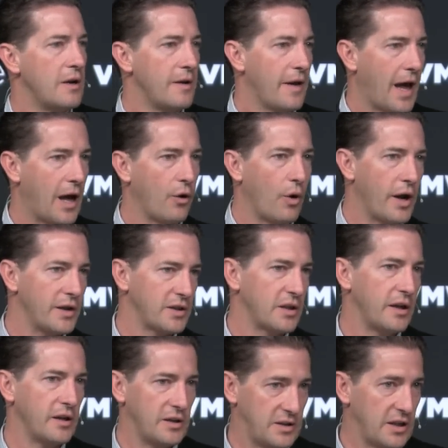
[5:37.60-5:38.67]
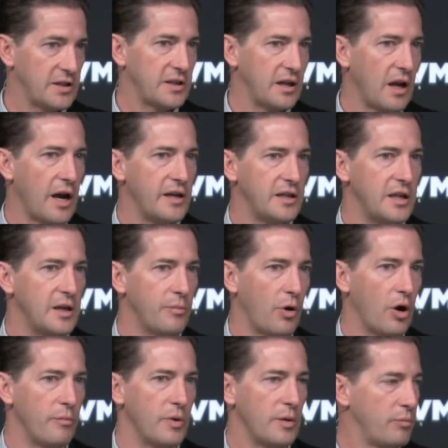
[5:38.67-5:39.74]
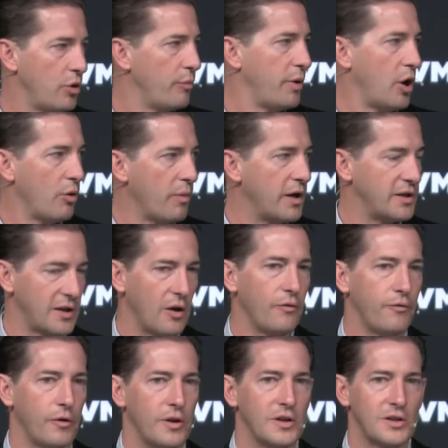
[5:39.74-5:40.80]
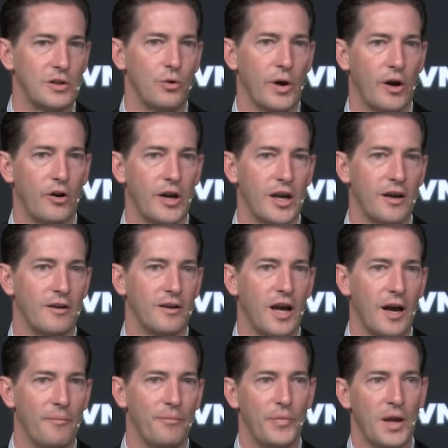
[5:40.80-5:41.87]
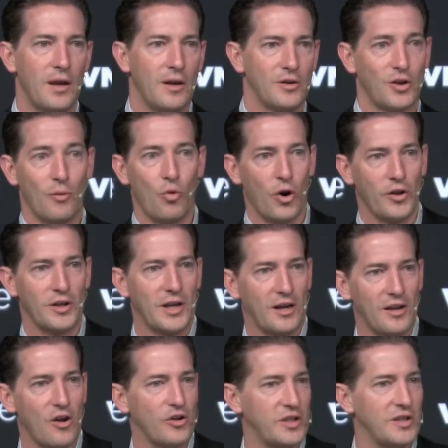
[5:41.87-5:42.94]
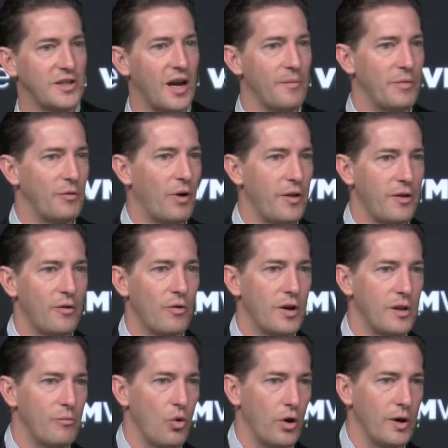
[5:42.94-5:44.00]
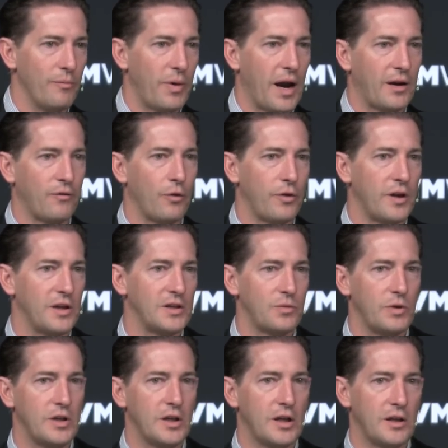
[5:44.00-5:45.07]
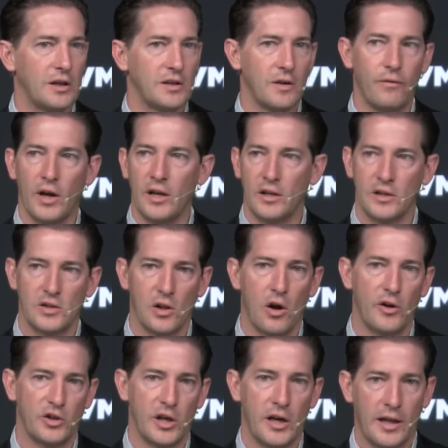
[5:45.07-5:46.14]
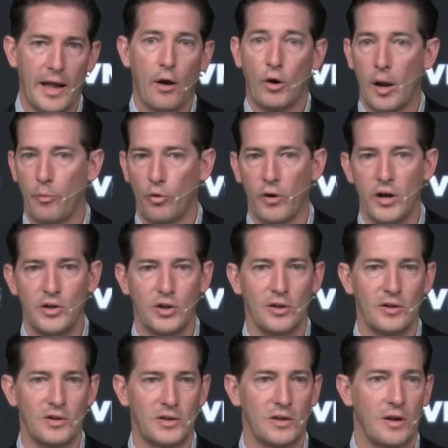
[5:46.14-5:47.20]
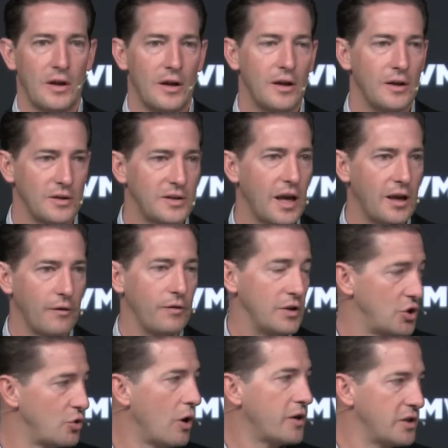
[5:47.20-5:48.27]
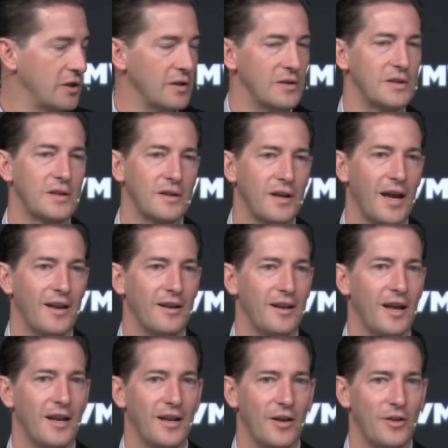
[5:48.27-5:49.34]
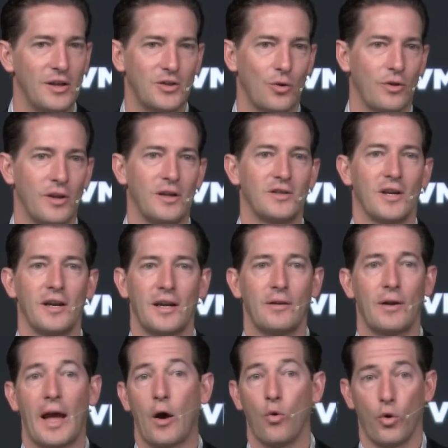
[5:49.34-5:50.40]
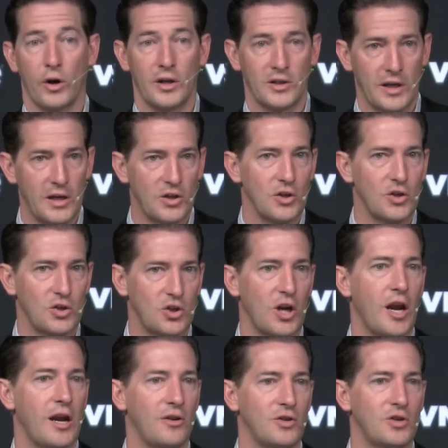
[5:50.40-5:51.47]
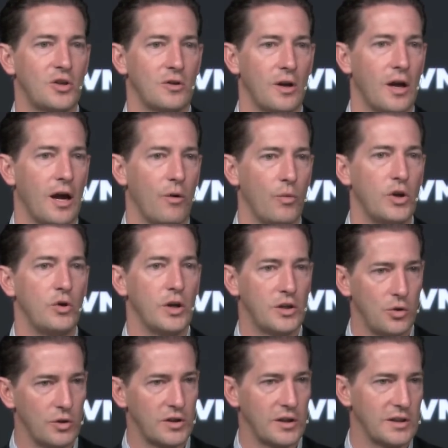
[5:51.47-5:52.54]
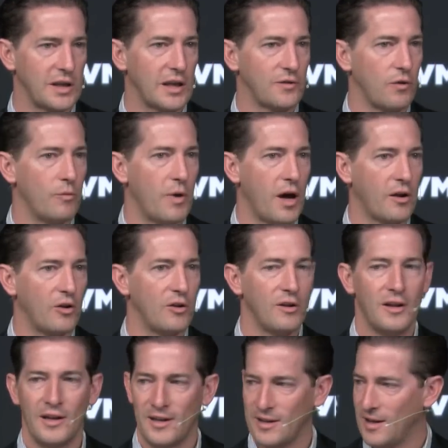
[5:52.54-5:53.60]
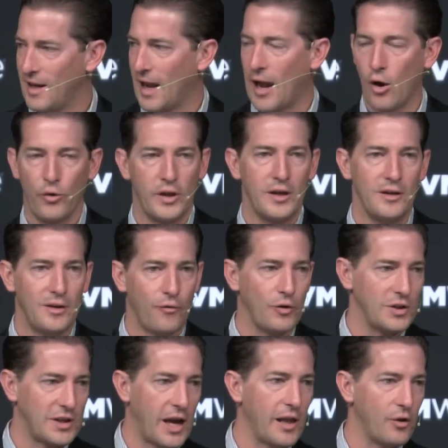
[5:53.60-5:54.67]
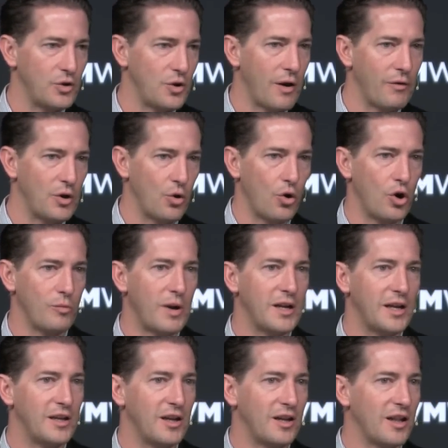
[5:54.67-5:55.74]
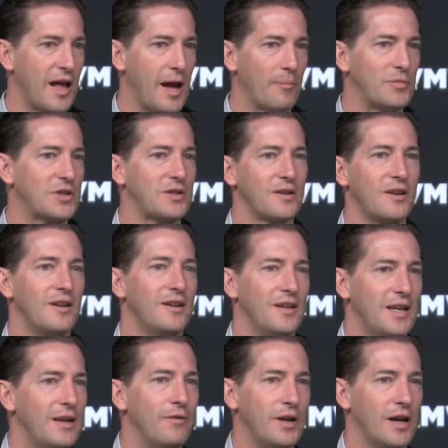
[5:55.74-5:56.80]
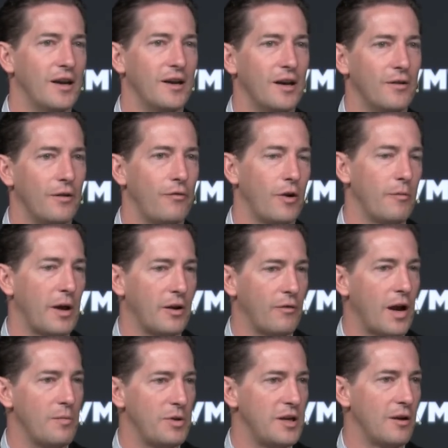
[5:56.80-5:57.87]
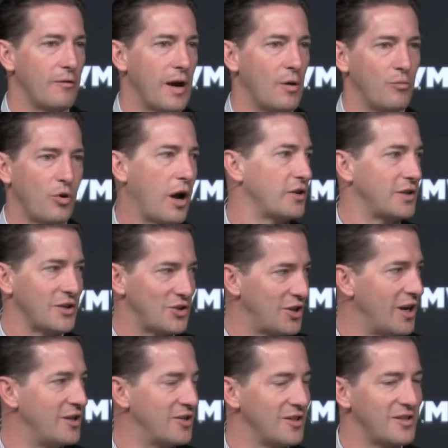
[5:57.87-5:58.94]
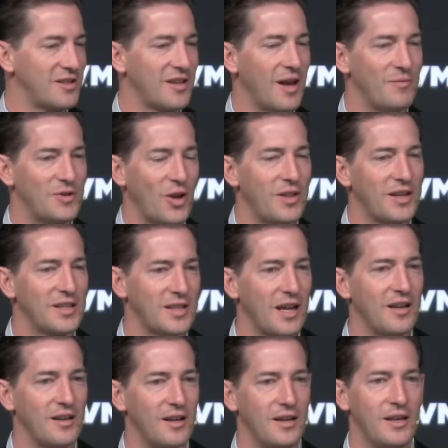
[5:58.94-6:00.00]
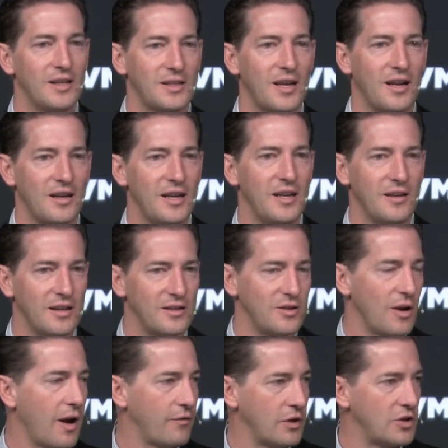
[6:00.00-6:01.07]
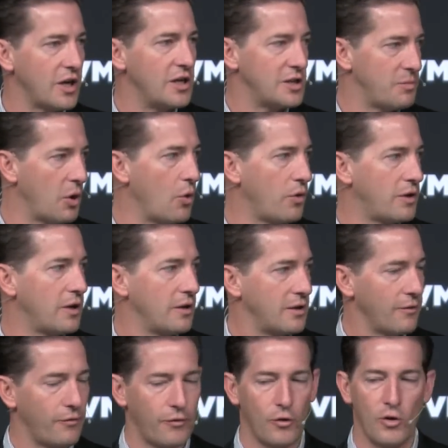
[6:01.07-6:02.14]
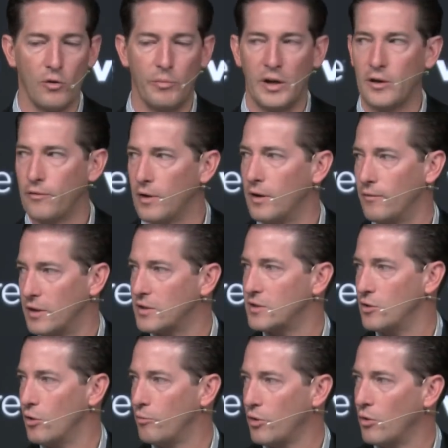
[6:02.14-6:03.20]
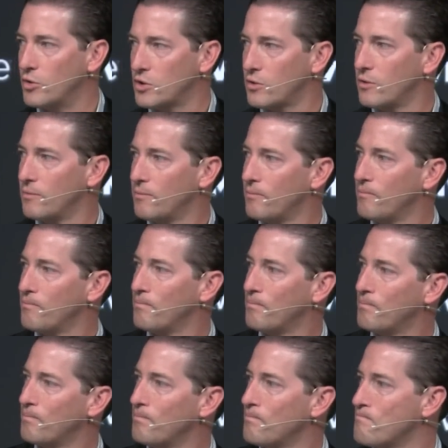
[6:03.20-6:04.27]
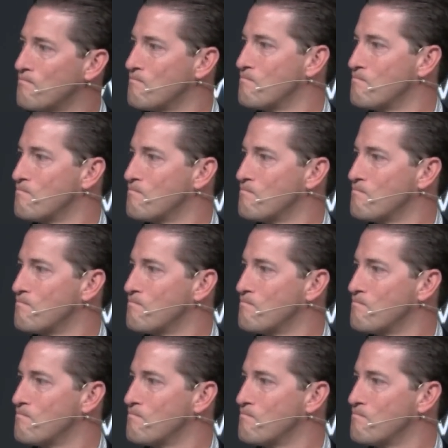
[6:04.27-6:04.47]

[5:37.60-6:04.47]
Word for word: how do I as an existing IT department prepare myself for this new area? Um, so I'm more on the technology side, but I think one of the more impactful things we did at this event is launch a cloud operations set of instructions. And, and uh, these are things like how organizations change uh, when you get to a successful model, how the different silos you have in your org might need to collapse, even a, a, fair amount of IP around process changes. Um, so I think it's kind of it is kind of neat because you have to change both to get the full benefit of this new approach. So I'm curious, Steve, it's